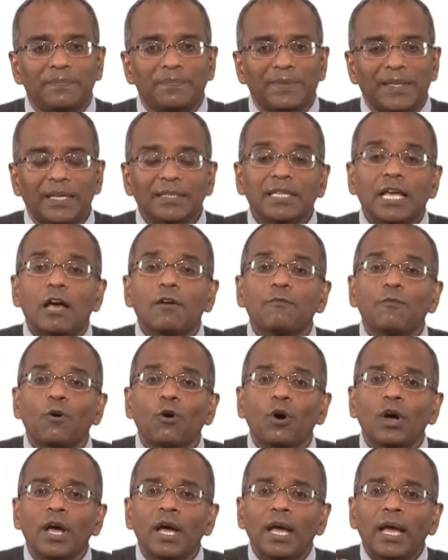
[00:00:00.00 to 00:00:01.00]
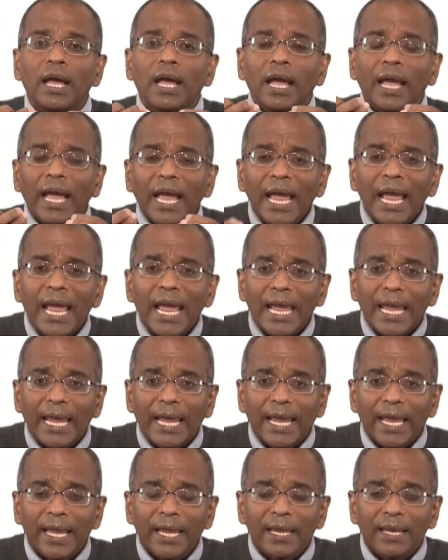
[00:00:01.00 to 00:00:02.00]
And therefore
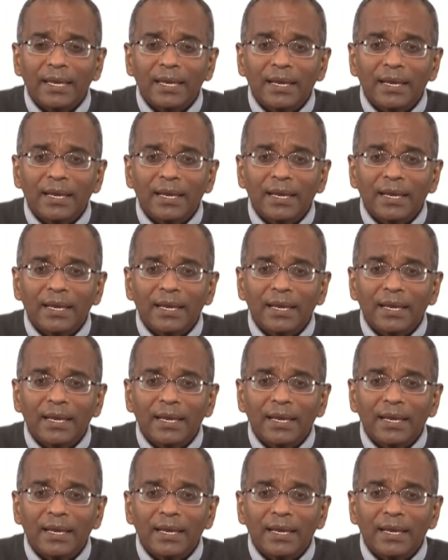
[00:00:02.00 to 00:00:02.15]
A,